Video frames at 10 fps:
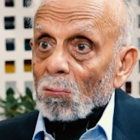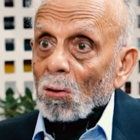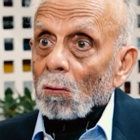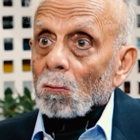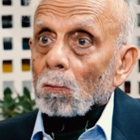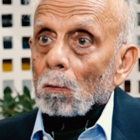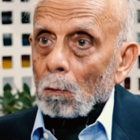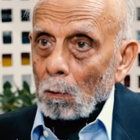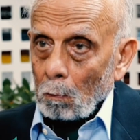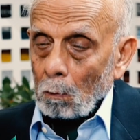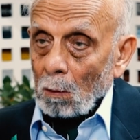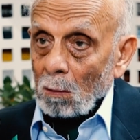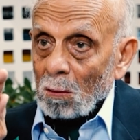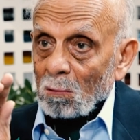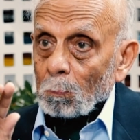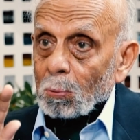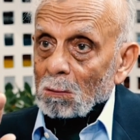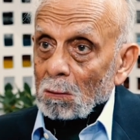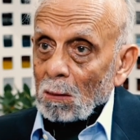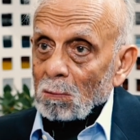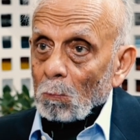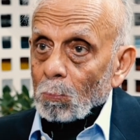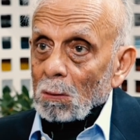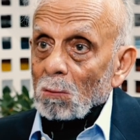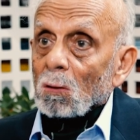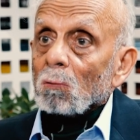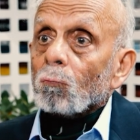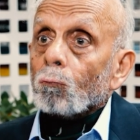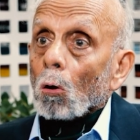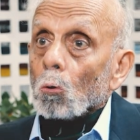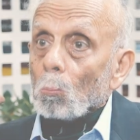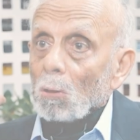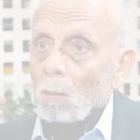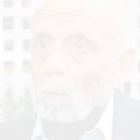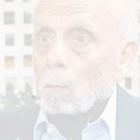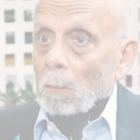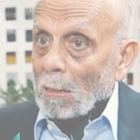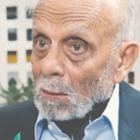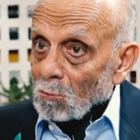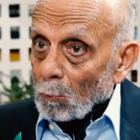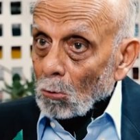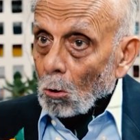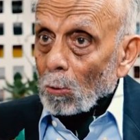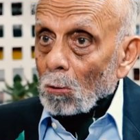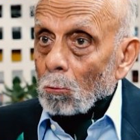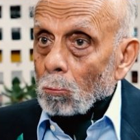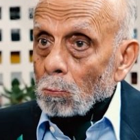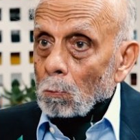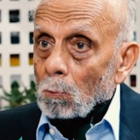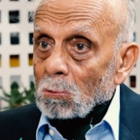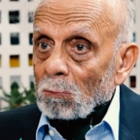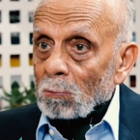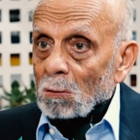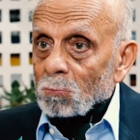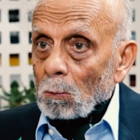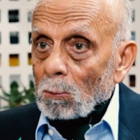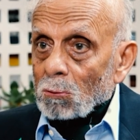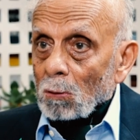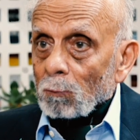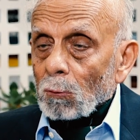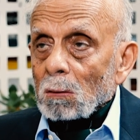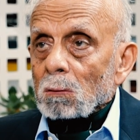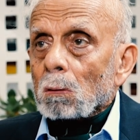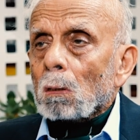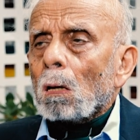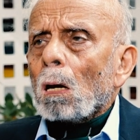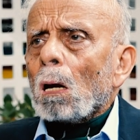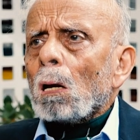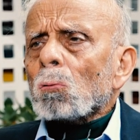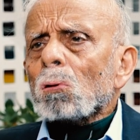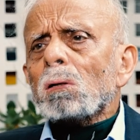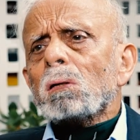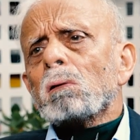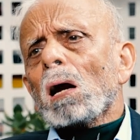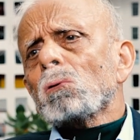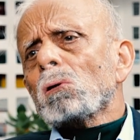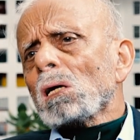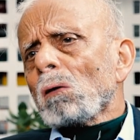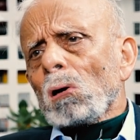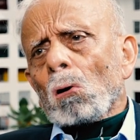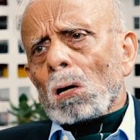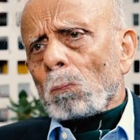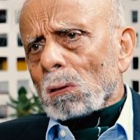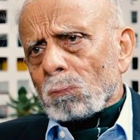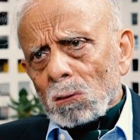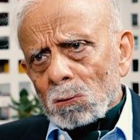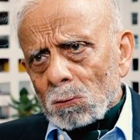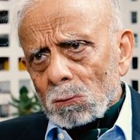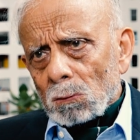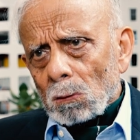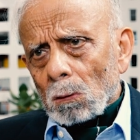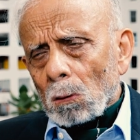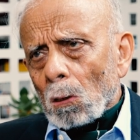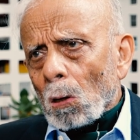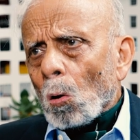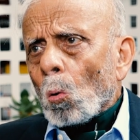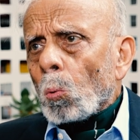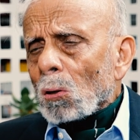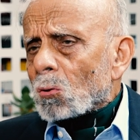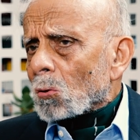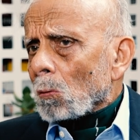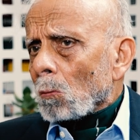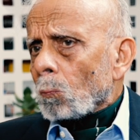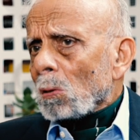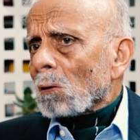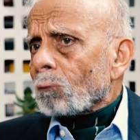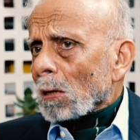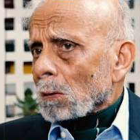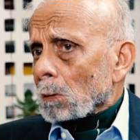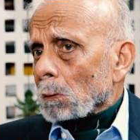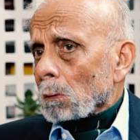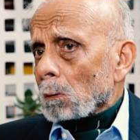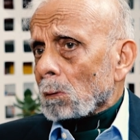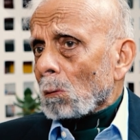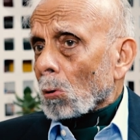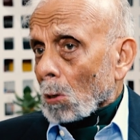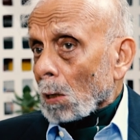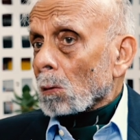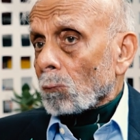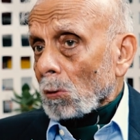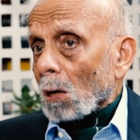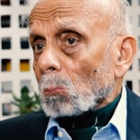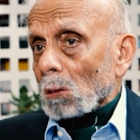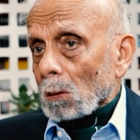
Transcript: He says, sets a personal example. He says, "Follow me." Canteens have been open to civilians and Ministry of Defence. So they're trying to take away all our privileges, which will affect the morale of the army.